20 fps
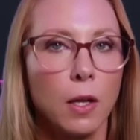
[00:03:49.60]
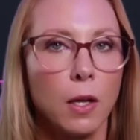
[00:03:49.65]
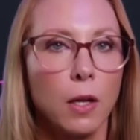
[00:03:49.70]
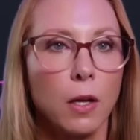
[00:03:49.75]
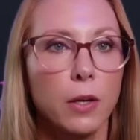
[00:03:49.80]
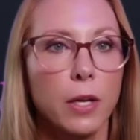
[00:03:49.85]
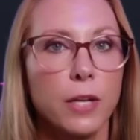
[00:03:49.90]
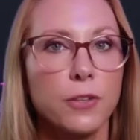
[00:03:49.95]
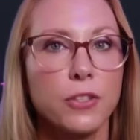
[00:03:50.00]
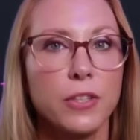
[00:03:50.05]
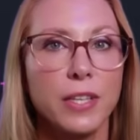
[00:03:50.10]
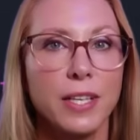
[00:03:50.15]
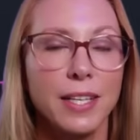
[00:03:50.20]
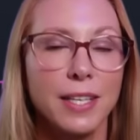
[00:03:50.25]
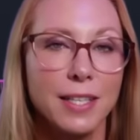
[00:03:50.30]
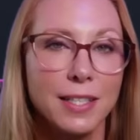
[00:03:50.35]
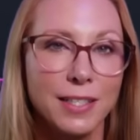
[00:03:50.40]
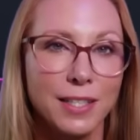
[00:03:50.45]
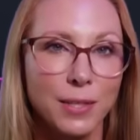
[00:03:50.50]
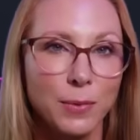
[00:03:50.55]
Okay, so the
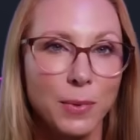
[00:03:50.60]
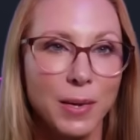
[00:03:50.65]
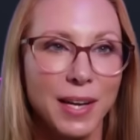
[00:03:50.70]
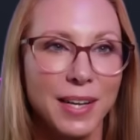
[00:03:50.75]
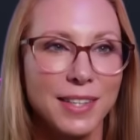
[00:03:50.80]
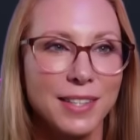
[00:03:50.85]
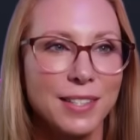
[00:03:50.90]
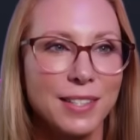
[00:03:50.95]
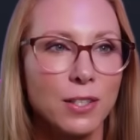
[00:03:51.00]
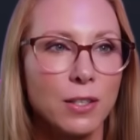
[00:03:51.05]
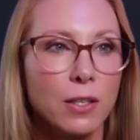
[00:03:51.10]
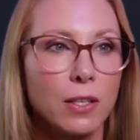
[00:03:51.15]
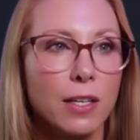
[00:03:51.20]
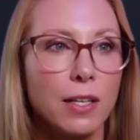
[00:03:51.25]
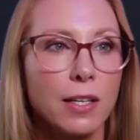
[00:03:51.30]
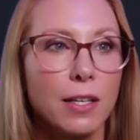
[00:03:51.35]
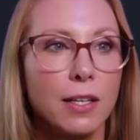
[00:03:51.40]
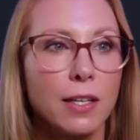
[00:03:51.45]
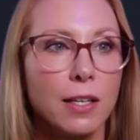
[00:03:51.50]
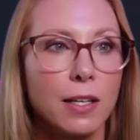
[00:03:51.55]
easy way to look
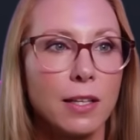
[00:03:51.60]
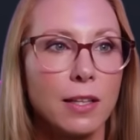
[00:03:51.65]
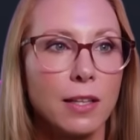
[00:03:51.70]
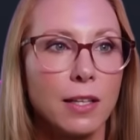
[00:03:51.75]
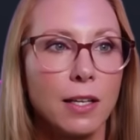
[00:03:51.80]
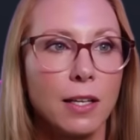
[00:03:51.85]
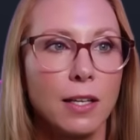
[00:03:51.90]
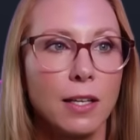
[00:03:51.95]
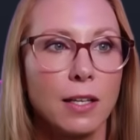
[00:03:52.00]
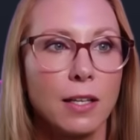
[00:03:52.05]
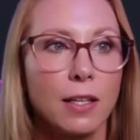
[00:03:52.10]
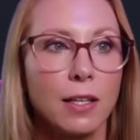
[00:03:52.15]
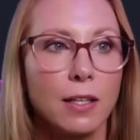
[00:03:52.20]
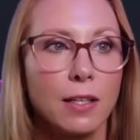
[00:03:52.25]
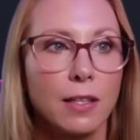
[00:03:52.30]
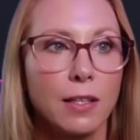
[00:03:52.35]
at anything